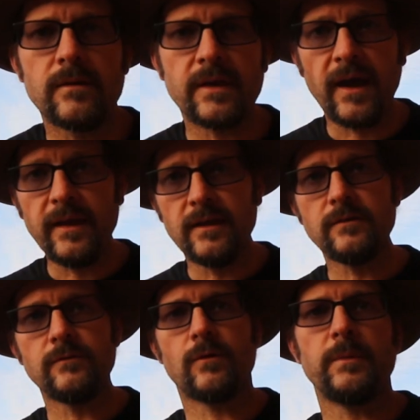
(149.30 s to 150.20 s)
The
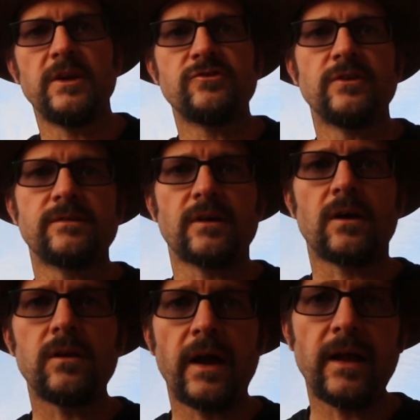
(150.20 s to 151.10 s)
Kayenta Formation is a
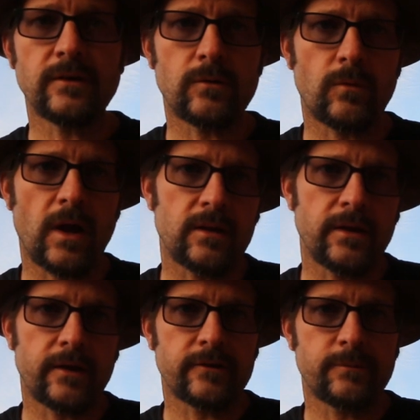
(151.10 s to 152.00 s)
classic rock
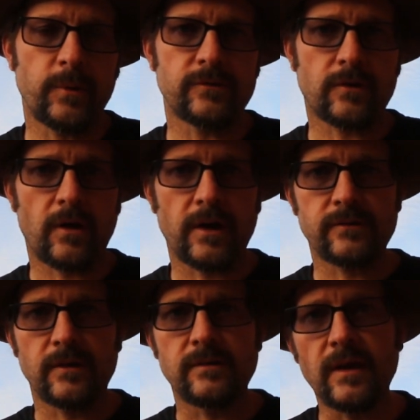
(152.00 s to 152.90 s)
layer exposed
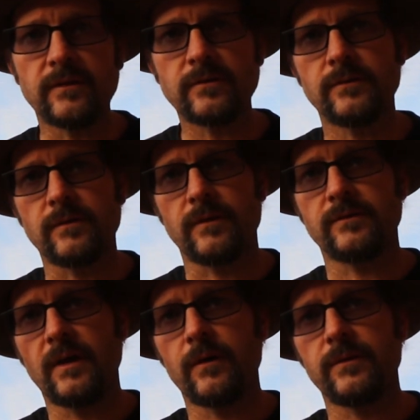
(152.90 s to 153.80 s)
across the deserts of the
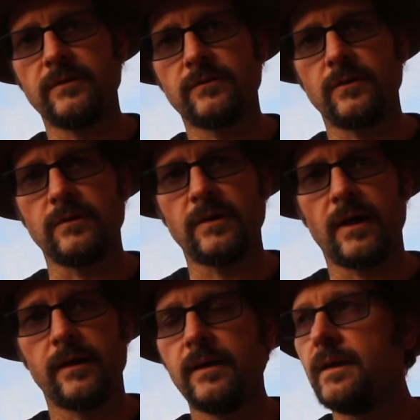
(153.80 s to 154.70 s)
southeastern
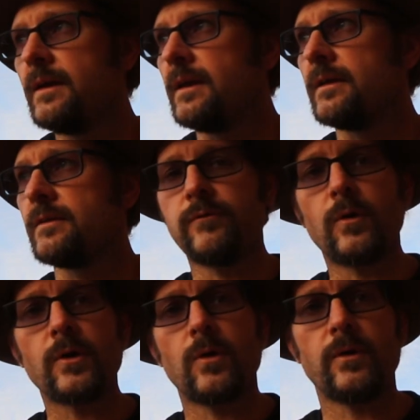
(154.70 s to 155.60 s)
Utah in the
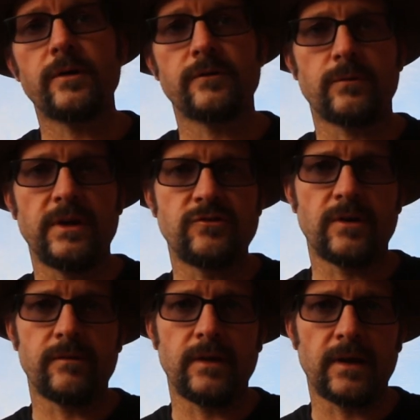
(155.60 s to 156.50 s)
Four Corners
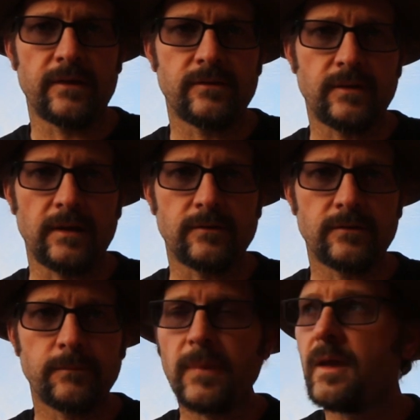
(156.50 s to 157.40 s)
region of the United
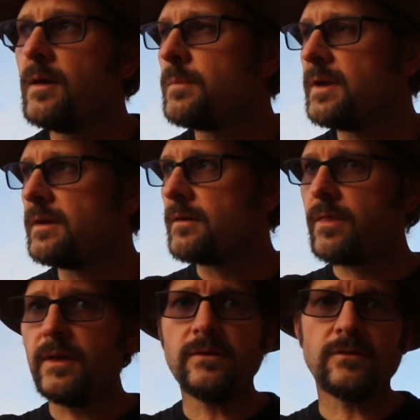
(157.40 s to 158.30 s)
States. But it
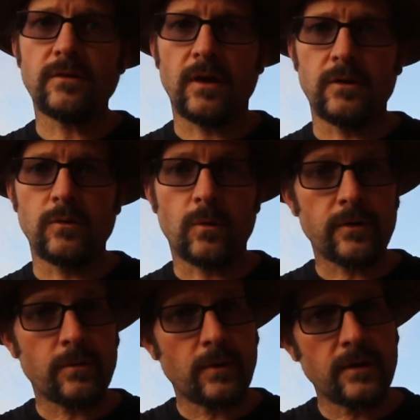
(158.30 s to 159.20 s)
thins uh,
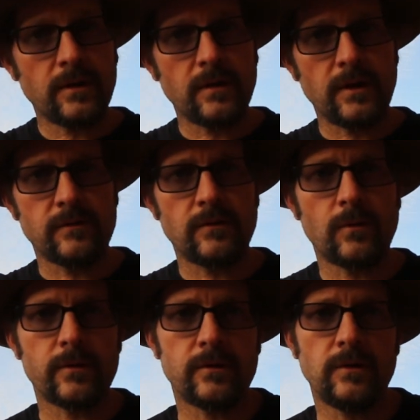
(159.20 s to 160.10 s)
northward into
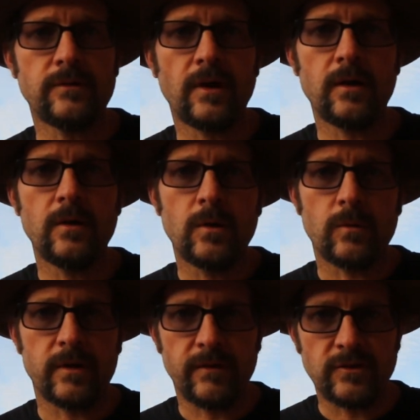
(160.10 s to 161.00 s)
northern Utah,
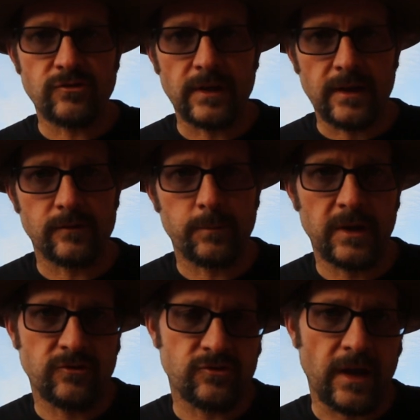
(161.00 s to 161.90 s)
where it eventually gets
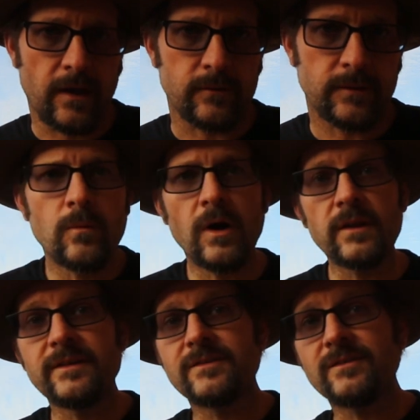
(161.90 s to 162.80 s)
pinched out.
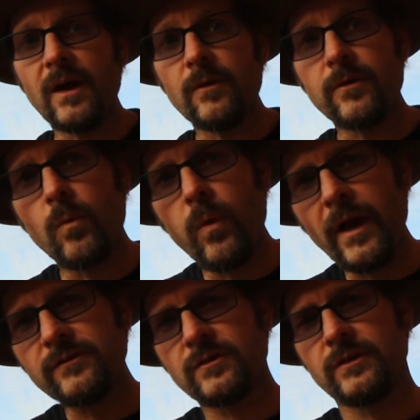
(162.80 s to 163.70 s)
While in
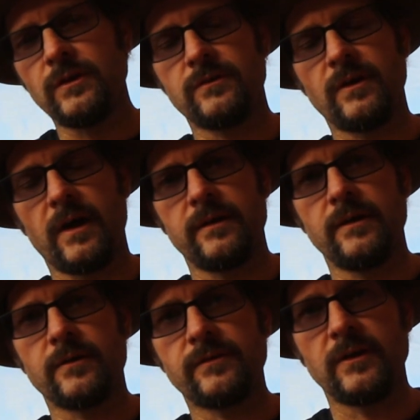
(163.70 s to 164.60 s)
southwestern Utah
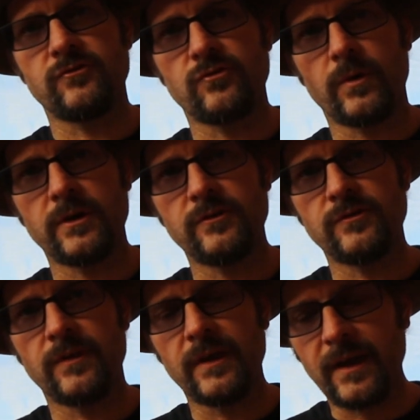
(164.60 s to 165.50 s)
near St.
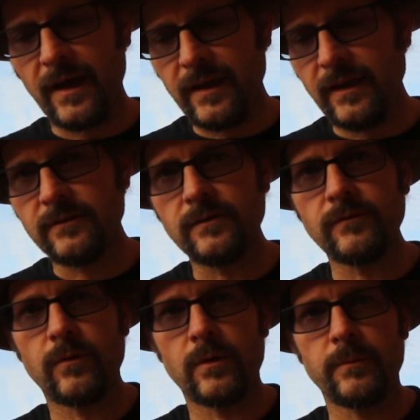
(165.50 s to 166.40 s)
George, the
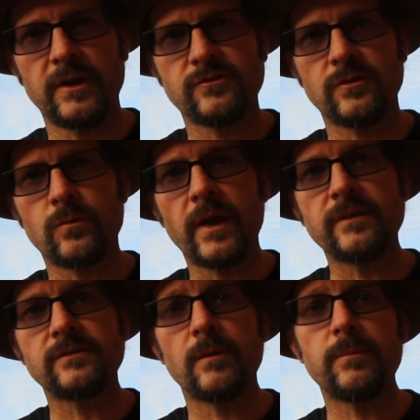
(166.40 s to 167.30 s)
Kayenta Formation
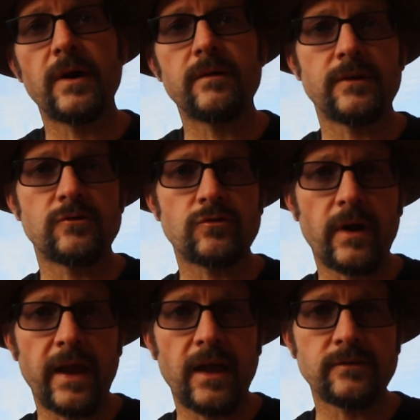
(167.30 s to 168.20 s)
rests above the
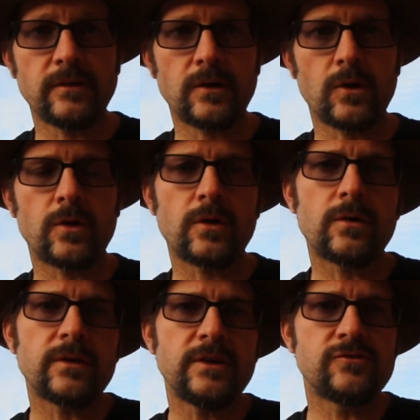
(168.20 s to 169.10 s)
Triassic or
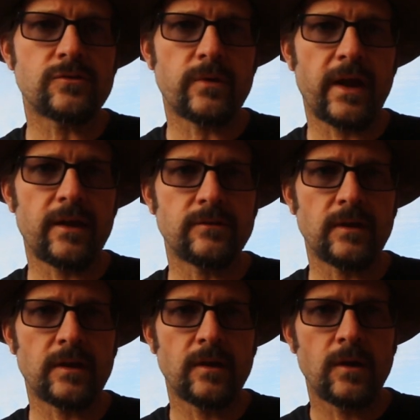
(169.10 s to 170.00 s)
early
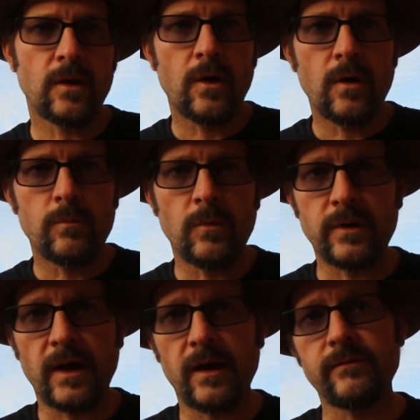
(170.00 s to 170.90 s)
Jurassic
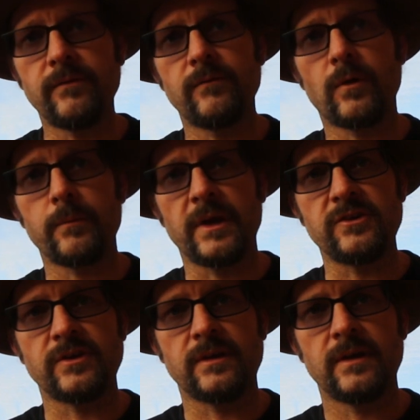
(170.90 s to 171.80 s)
Moenave
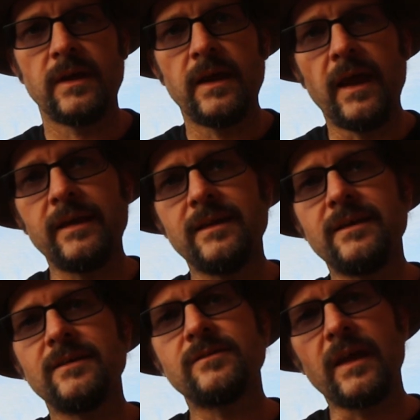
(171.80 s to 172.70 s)
Formation, and
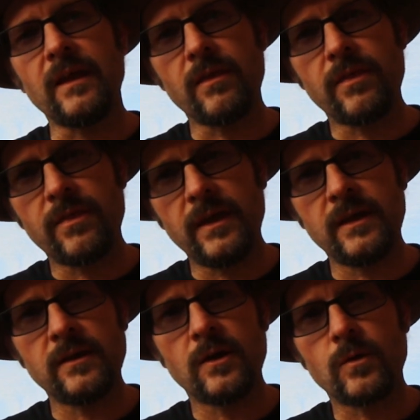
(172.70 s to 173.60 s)
it is a
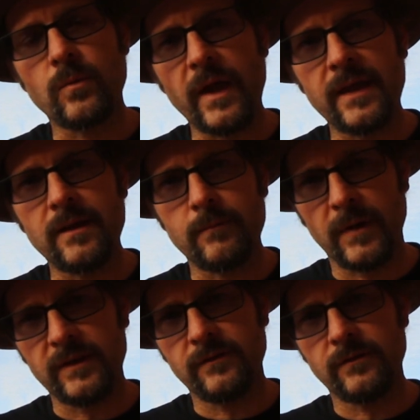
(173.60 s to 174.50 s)
thin red
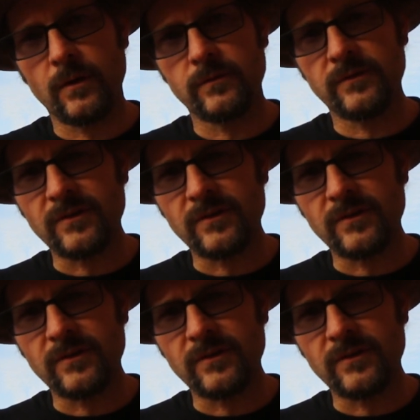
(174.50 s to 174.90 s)
mudstone